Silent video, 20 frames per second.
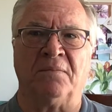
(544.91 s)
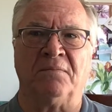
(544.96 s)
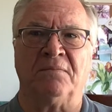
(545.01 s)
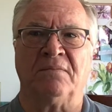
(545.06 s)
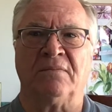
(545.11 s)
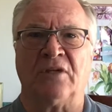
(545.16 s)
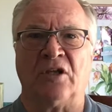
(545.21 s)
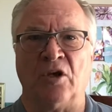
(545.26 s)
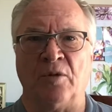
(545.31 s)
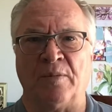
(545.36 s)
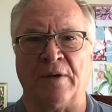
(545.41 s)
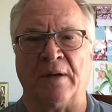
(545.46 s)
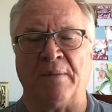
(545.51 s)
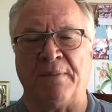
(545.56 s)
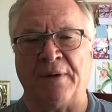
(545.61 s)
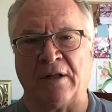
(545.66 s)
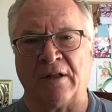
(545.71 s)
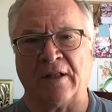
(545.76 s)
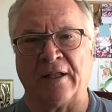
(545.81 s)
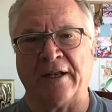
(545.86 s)
human
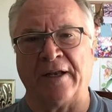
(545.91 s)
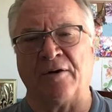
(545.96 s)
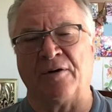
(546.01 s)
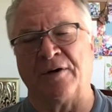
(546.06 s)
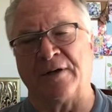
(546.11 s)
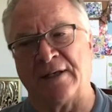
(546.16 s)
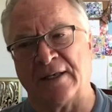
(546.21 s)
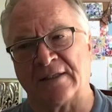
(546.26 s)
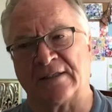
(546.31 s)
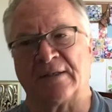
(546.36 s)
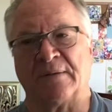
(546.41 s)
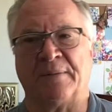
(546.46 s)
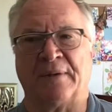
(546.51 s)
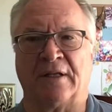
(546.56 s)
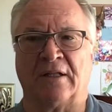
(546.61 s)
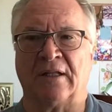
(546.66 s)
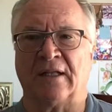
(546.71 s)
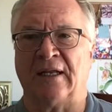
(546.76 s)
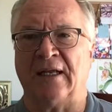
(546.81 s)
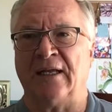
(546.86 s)
ability or
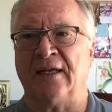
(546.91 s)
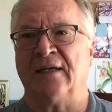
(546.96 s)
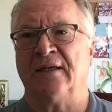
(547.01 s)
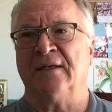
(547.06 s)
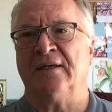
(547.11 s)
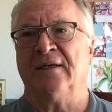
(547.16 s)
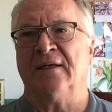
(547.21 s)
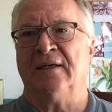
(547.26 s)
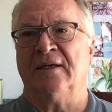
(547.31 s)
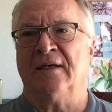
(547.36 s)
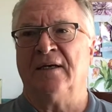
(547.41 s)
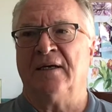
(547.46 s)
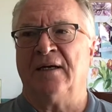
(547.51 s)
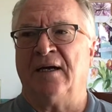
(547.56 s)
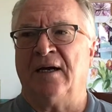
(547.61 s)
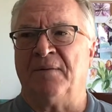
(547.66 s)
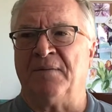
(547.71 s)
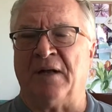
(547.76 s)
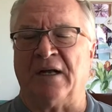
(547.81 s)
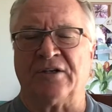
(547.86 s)
disability.
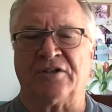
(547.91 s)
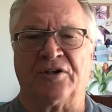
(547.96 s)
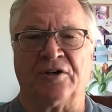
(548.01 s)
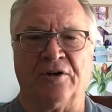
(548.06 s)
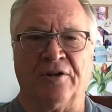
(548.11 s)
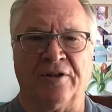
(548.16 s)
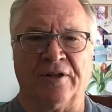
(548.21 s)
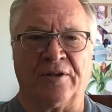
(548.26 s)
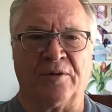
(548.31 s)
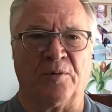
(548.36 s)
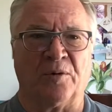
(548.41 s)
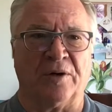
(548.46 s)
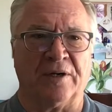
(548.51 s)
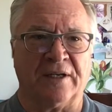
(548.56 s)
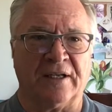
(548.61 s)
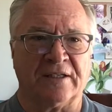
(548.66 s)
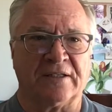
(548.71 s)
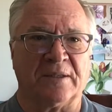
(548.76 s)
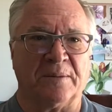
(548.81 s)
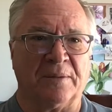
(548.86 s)
I'm not sure that the word
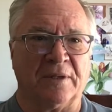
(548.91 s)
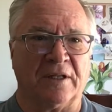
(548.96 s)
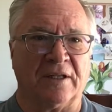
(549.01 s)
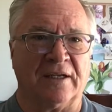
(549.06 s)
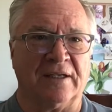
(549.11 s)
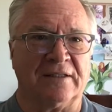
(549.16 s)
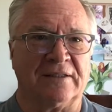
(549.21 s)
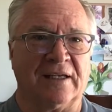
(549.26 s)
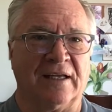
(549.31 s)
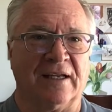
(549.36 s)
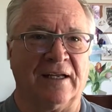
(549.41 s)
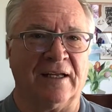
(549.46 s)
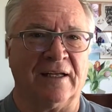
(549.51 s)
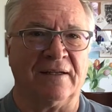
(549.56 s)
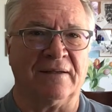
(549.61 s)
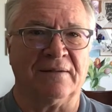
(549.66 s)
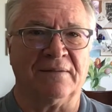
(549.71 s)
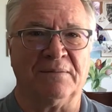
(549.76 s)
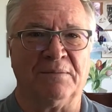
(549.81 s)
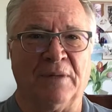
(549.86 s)
disability is
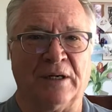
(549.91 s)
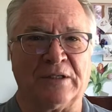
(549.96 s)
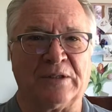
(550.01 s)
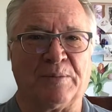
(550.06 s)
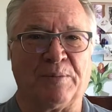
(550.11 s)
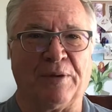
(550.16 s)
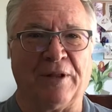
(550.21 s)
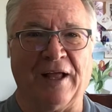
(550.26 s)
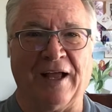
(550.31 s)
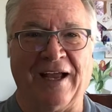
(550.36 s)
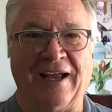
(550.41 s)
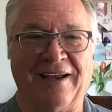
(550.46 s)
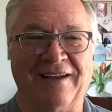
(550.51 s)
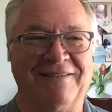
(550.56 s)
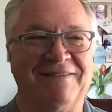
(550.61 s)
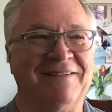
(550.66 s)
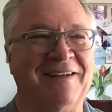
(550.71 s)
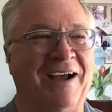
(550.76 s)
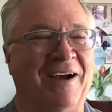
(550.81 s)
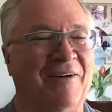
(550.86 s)
getting much play
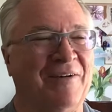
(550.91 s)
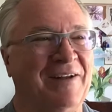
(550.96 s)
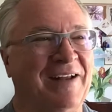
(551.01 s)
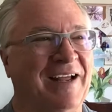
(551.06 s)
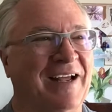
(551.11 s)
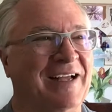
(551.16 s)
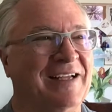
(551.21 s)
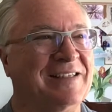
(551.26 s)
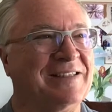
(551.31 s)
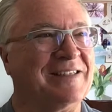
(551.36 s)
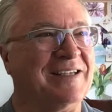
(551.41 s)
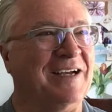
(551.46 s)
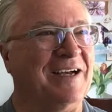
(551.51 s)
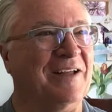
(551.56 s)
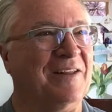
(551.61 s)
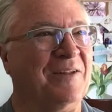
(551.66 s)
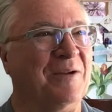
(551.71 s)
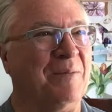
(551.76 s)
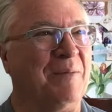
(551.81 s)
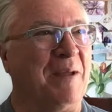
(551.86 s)
nowadays.
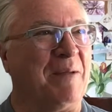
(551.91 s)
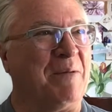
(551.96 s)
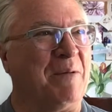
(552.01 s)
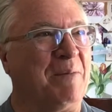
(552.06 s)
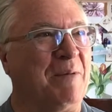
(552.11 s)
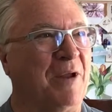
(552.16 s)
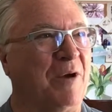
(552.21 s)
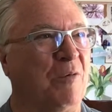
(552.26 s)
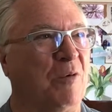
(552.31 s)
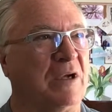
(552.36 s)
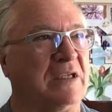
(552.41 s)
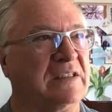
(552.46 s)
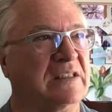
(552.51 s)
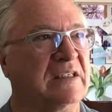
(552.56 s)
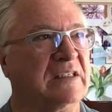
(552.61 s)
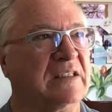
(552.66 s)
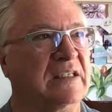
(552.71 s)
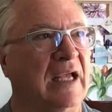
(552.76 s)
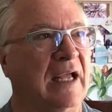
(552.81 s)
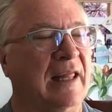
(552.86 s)
There may be better ways to
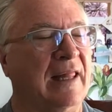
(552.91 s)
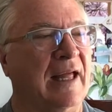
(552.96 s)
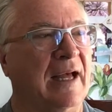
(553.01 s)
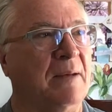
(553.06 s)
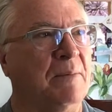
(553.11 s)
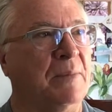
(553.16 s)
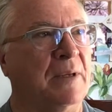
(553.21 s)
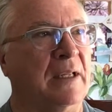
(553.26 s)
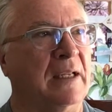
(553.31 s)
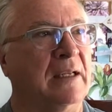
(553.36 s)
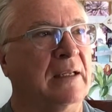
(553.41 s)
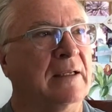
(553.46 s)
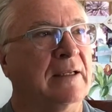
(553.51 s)
say that, but